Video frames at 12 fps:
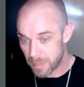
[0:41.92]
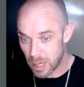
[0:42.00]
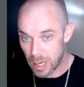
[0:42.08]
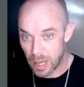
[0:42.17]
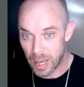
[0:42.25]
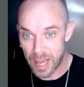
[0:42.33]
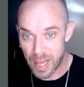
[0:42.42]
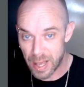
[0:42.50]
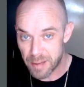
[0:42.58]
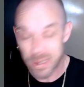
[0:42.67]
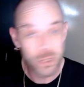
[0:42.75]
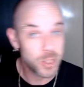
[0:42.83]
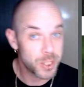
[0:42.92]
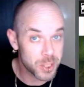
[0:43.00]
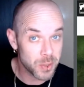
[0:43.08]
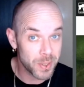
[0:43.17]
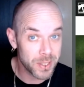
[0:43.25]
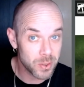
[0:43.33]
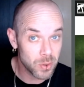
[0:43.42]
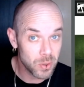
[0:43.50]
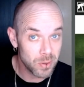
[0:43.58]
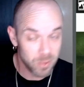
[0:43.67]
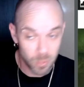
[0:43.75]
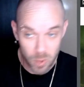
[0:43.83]
have literally just got in the door
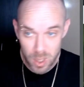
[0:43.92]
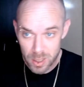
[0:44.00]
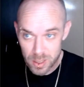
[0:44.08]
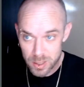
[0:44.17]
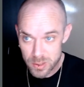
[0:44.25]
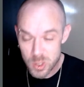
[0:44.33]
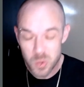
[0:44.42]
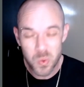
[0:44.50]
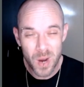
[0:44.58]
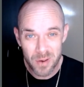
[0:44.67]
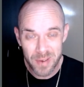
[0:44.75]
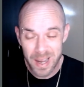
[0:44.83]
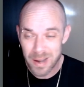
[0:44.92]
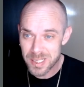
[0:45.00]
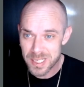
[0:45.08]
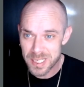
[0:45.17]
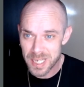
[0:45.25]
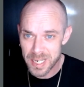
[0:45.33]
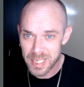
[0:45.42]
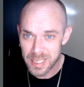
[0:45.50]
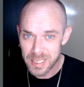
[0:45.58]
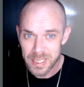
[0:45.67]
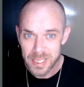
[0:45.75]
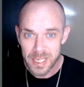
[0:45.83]
from work, 12 hours today,
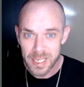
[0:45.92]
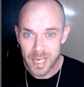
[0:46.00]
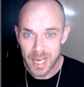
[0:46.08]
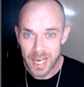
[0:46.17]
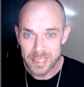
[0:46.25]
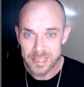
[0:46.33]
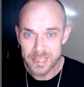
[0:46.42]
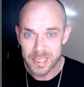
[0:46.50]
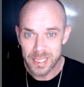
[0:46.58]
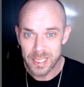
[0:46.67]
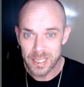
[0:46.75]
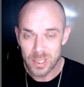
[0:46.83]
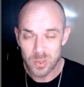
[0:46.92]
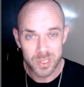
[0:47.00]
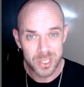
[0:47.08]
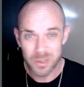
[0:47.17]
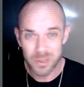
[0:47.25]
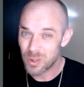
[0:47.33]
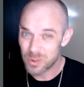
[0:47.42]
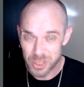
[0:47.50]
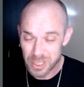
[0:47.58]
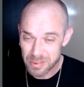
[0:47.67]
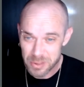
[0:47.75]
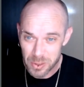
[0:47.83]
and always do long
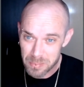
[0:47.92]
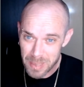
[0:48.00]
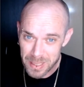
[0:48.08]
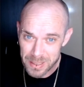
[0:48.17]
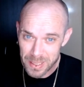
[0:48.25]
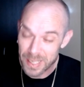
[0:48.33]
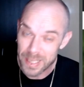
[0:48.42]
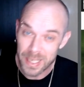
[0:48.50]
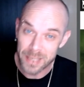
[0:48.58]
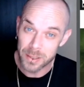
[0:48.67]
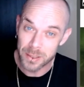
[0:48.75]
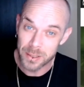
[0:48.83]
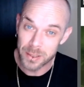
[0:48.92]
shifts on a Monday, and of course